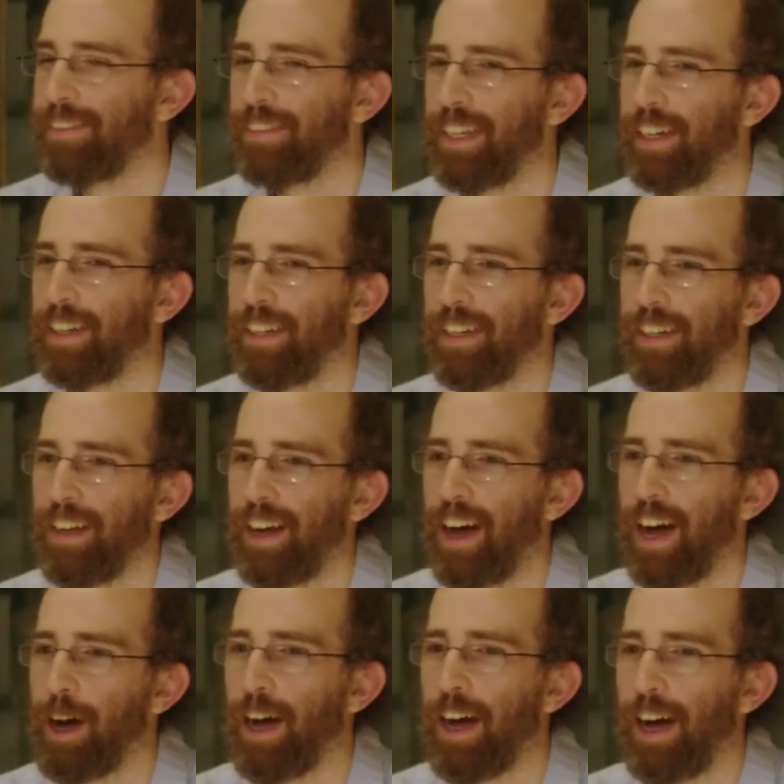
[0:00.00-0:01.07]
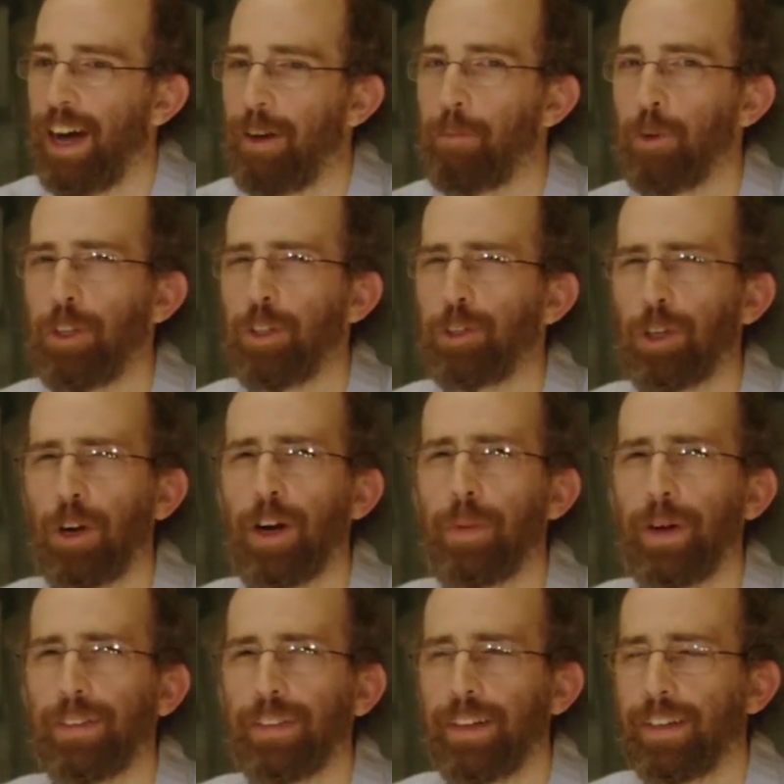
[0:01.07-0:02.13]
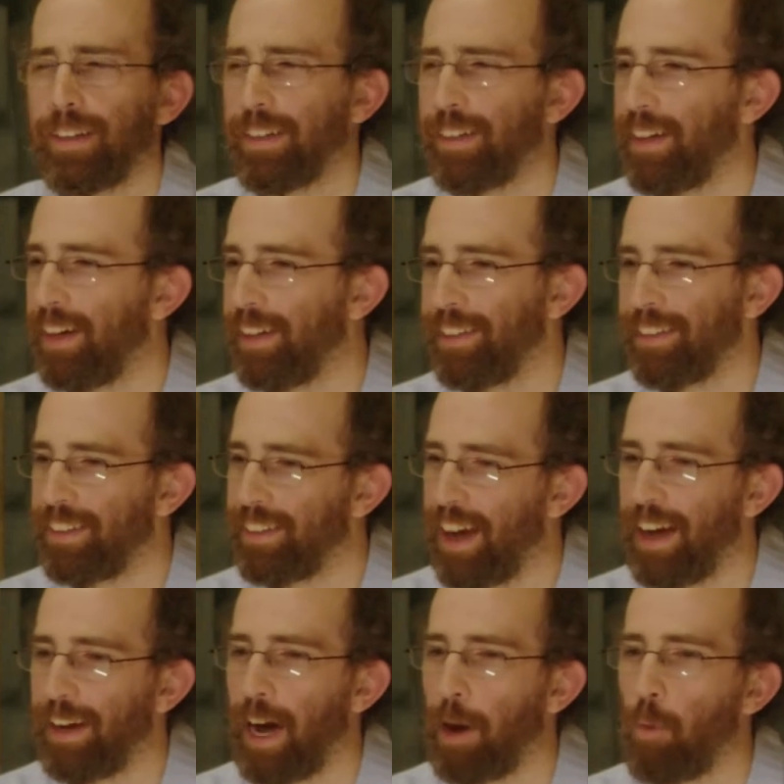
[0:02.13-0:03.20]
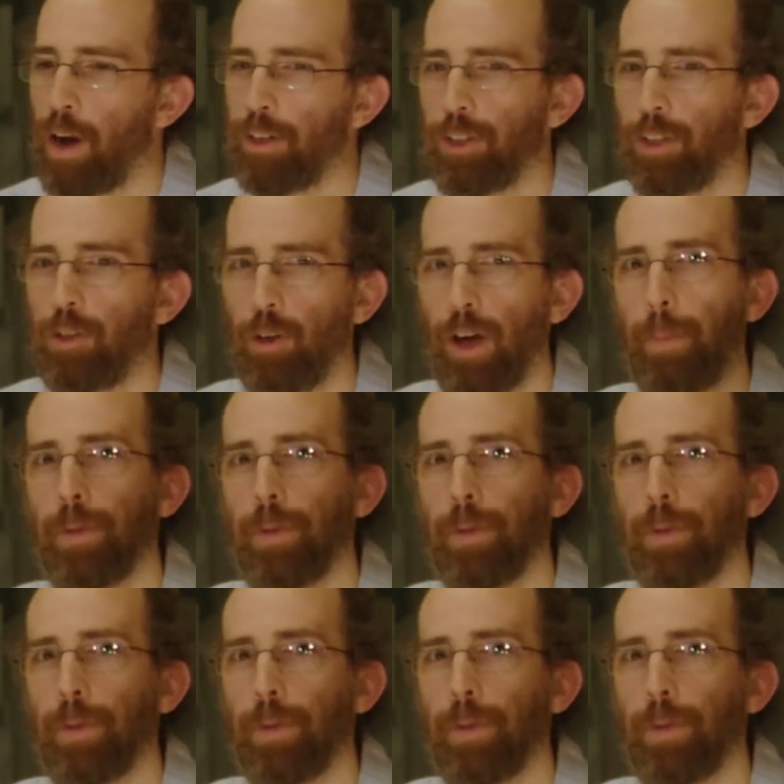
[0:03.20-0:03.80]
Yeah, I'm really sorry about that. I watched the two episodes.